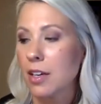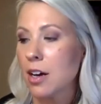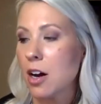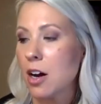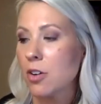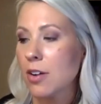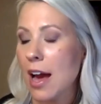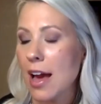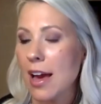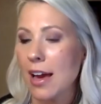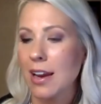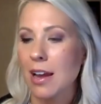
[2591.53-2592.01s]

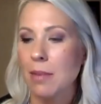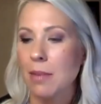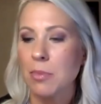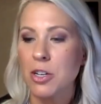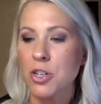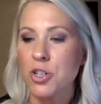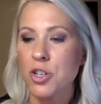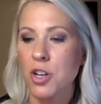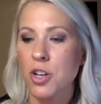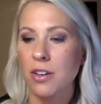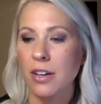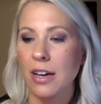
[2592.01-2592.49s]
Okay, and I'm going
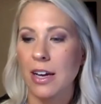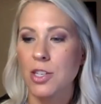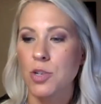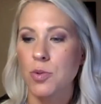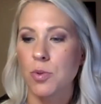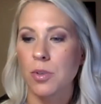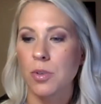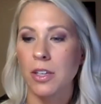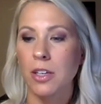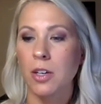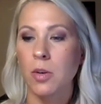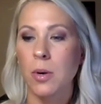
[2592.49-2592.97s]
to show you guys
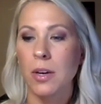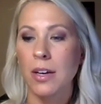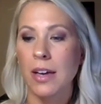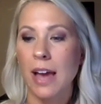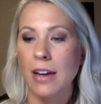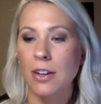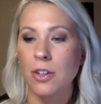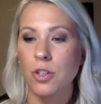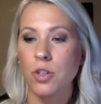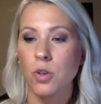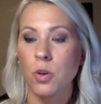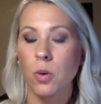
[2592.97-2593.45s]
really quick
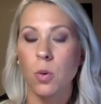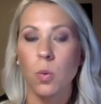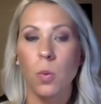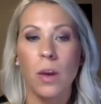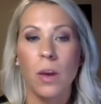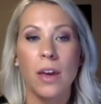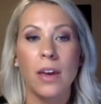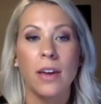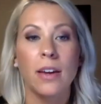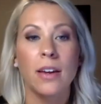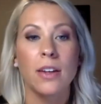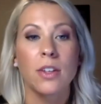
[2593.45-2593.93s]
how to do a
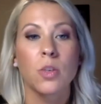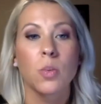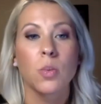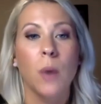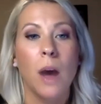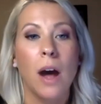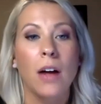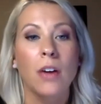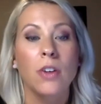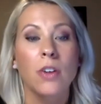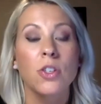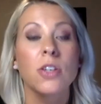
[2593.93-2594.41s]
wing as
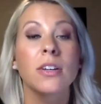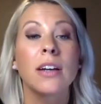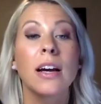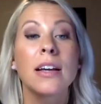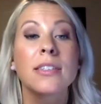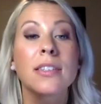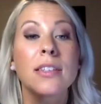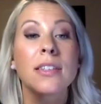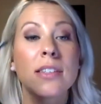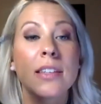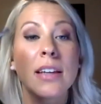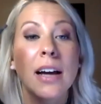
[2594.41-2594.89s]
well. So you
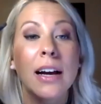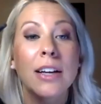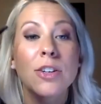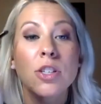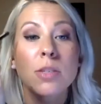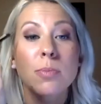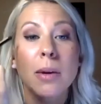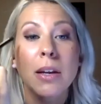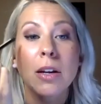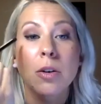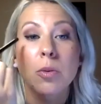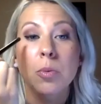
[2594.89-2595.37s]
guys can see I
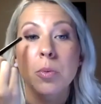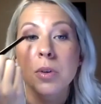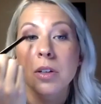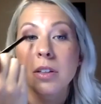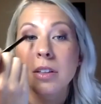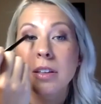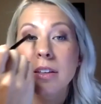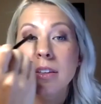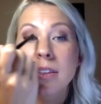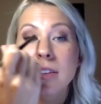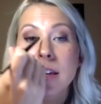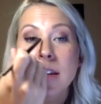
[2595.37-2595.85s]
just made it
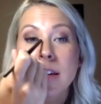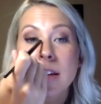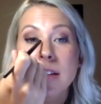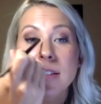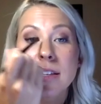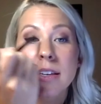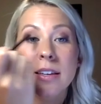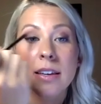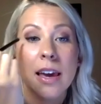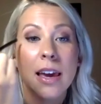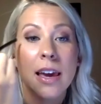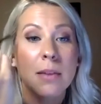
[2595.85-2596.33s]
really thin as
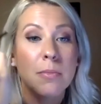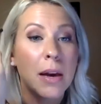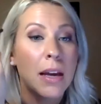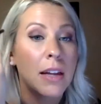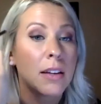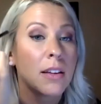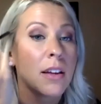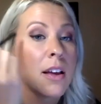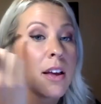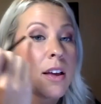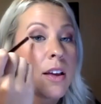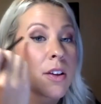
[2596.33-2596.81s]
it came in.
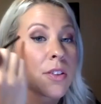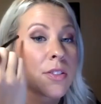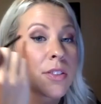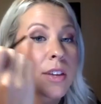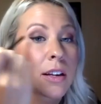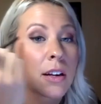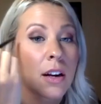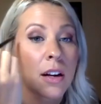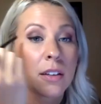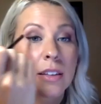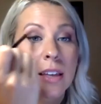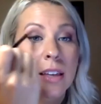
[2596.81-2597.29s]

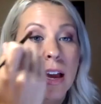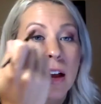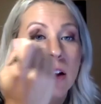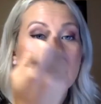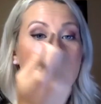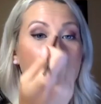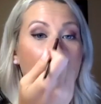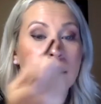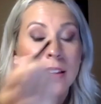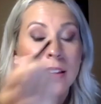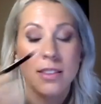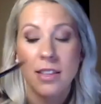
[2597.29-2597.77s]
Thicker on the
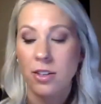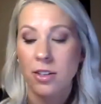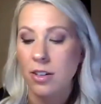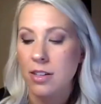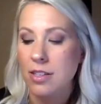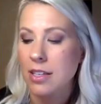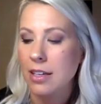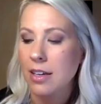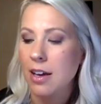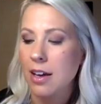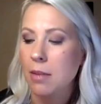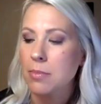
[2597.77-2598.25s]
outside, thinner
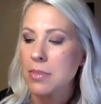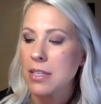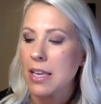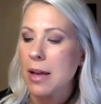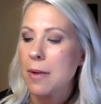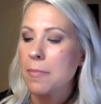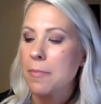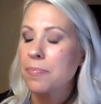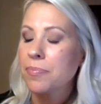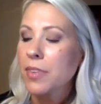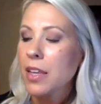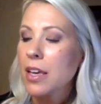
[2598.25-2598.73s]
as it comes
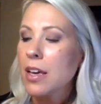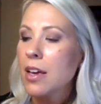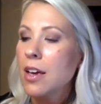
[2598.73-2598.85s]
in.